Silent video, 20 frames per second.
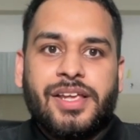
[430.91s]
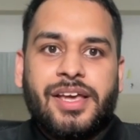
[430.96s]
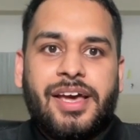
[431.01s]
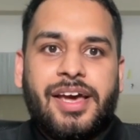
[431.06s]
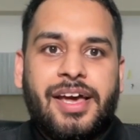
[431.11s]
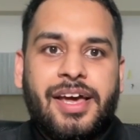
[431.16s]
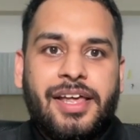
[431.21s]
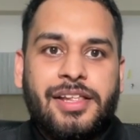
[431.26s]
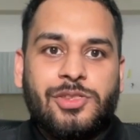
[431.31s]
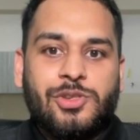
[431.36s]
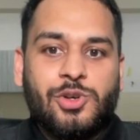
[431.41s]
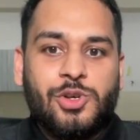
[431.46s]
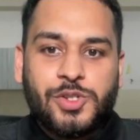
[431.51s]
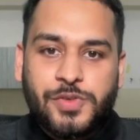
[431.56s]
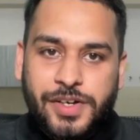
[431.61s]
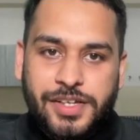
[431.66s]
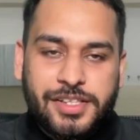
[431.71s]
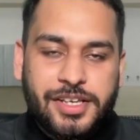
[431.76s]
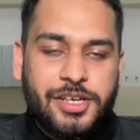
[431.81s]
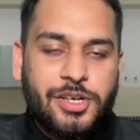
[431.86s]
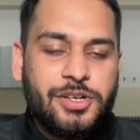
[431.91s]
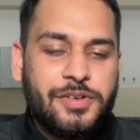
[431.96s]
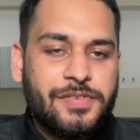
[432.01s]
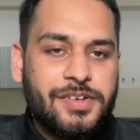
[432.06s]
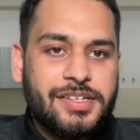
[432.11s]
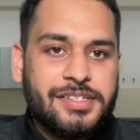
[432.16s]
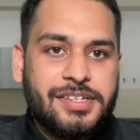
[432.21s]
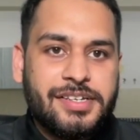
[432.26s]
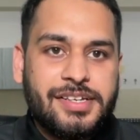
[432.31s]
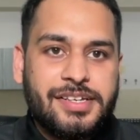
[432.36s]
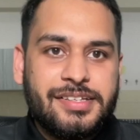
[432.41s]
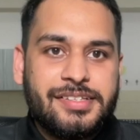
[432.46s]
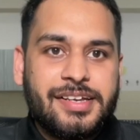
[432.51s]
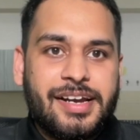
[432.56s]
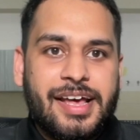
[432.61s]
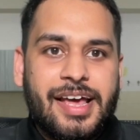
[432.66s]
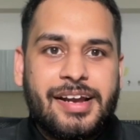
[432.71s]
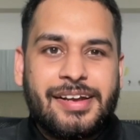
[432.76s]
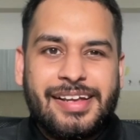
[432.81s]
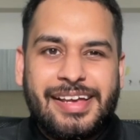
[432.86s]
and those were the universities that
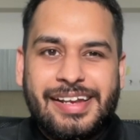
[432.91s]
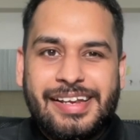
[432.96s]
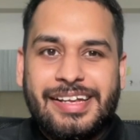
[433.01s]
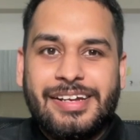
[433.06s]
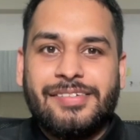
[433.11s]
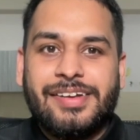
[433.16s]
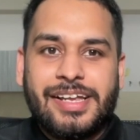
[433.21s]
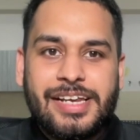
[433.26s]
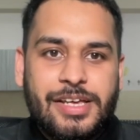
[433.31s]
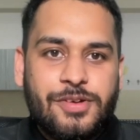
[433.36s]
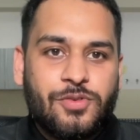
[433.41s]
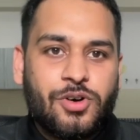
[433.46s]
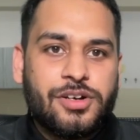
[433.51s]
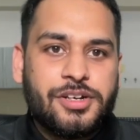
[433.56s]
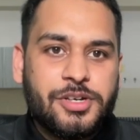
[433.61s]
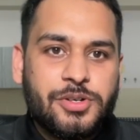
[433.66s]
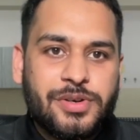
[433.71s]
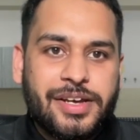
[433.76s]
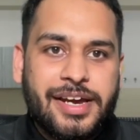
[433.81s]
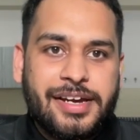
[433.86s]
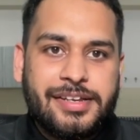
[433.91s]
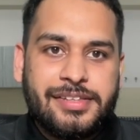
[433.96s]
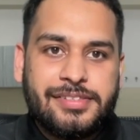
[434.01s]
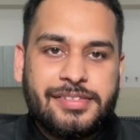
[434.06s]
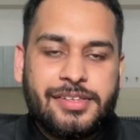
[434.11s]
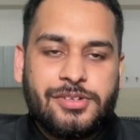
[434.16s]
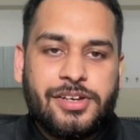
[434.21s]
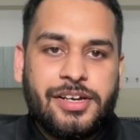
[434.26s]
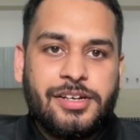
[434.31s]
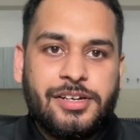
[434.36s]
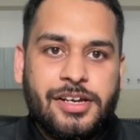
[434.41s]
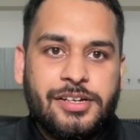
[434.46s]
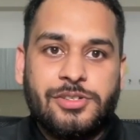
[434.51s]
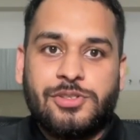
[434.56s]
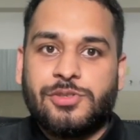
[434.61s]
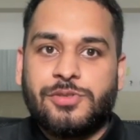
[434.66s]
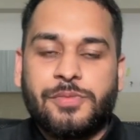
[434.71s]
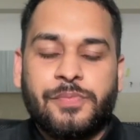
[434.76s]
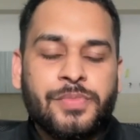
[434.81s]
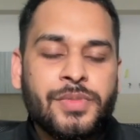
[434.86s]
I really wanted to get
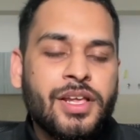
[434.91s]
into.